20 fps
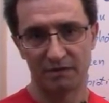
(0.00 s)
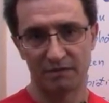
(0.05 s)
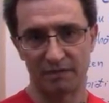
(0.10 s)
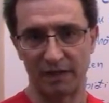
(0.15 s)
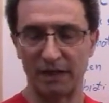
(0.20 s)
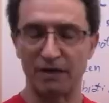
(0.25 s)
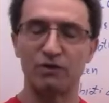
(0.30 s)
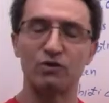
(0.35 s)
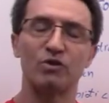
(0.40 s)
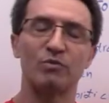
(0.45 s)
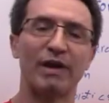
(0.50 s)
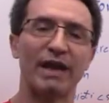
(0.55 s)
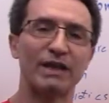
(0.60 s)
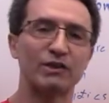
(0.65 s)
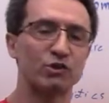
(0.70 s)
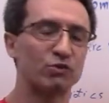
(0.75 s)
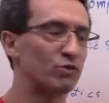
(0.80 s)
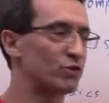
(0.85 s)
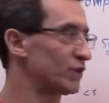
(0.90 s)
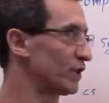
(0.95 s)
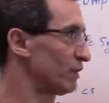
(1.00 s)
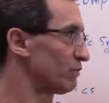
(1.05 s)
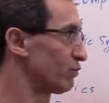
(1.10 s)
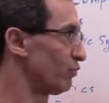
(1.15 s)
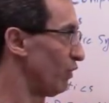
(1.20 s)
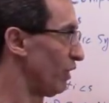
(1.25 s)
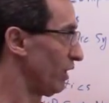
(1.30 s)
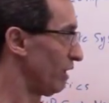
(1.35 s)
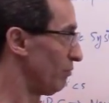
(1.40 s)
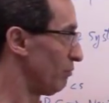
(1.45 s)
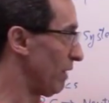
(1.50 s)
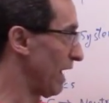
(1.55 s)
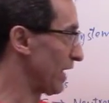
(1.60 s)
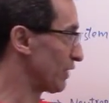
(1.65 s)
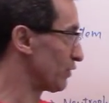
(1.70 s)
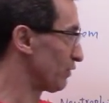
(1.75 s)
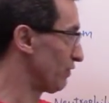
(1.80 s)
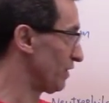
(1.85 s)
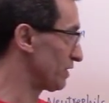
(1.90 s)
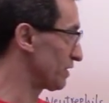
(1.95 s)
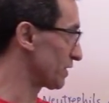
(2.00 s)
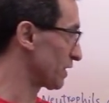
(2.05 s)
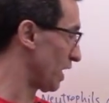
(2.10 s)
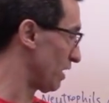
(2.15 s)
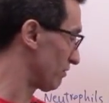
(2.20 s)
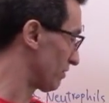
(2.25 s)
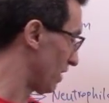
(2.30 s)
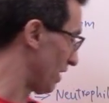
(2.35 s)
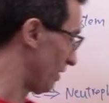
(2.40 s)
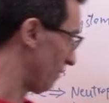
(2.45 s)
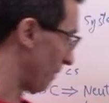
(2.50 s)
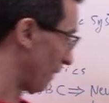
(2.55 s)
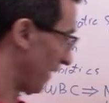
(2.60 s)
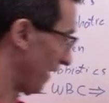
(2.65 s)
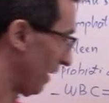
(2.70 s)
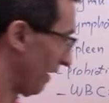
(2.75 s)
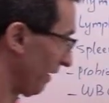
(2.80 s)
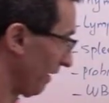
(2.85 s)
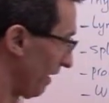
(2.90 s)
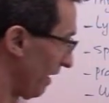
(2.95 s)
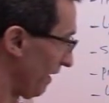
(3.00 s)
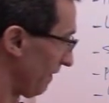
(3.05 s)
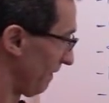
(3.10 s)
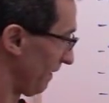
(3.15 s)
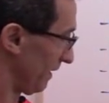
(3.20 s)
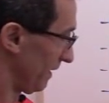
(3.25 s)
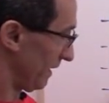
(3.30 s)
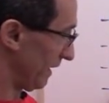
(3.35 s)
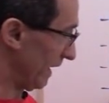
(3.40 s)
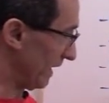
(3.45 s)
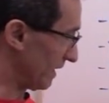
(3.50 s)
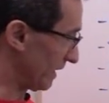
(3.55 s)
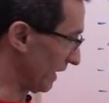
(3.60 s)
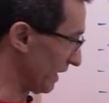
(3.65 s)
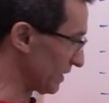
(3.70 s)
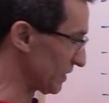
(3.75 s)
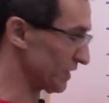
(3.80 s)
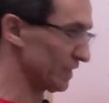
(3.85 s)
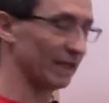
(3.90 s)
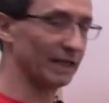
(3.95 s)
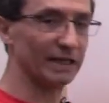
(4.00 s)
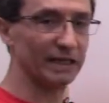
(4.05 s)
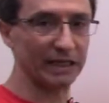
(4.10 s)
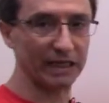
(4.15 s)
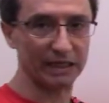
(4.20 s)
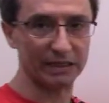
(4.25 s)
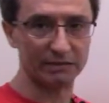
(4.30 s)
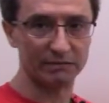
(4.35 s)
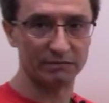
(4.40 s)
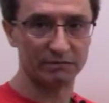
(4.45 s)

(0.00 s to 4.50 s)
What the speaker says: Then you may ask yourself, well, macrophages, how come they are not in the list in here?